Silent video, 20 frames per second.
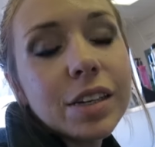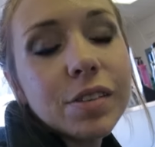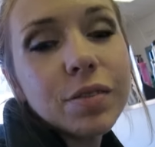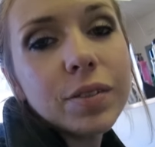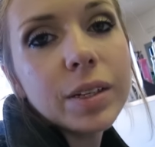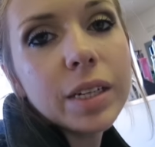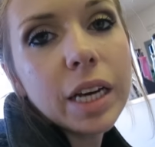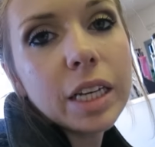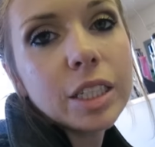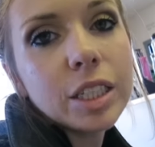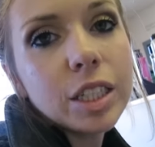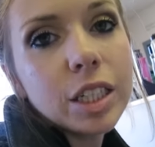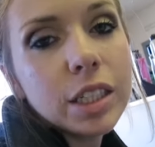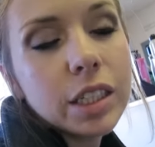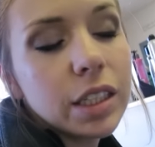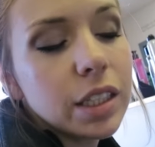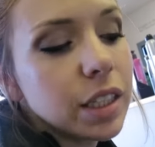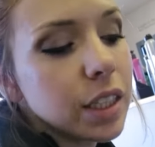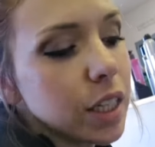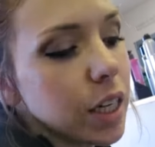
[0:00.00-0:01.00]

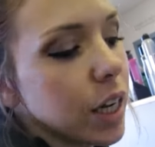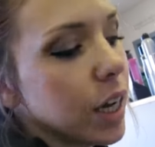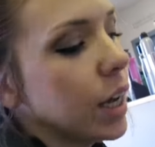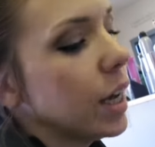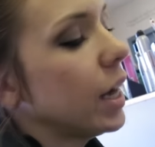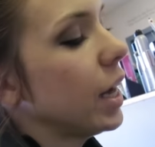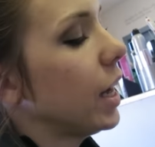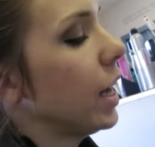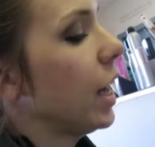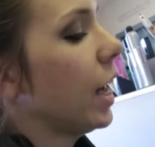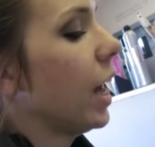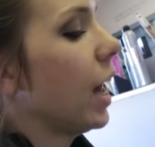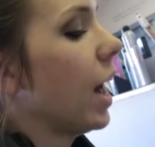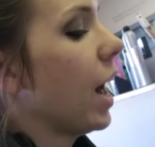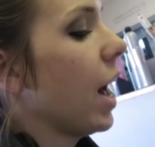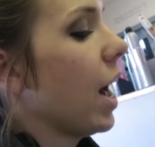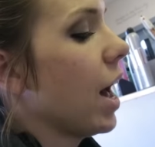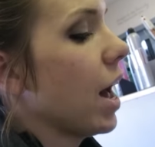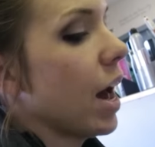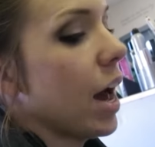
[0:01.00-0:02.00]
invitations,
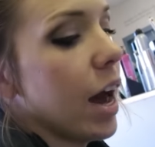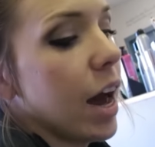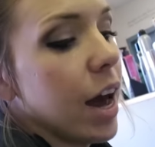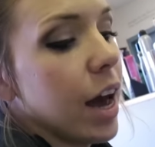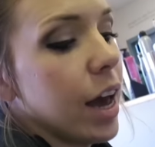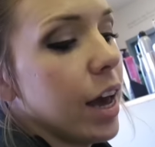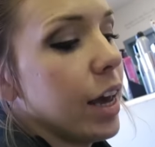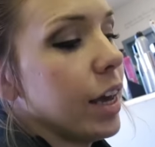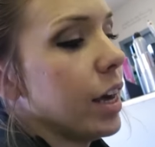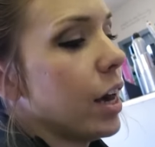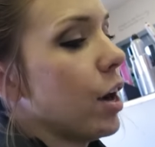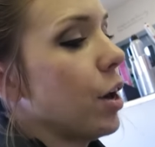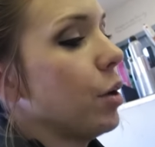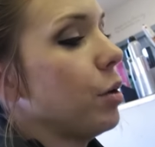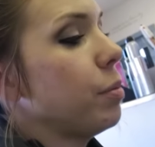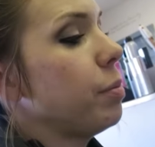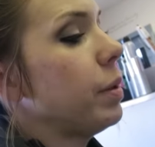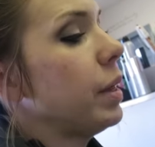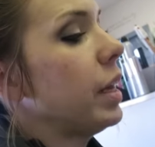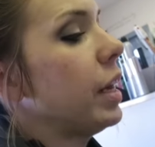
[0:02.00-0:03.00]
I
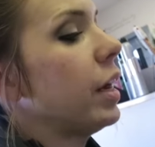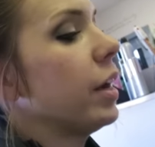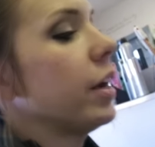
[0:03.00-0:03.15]
open,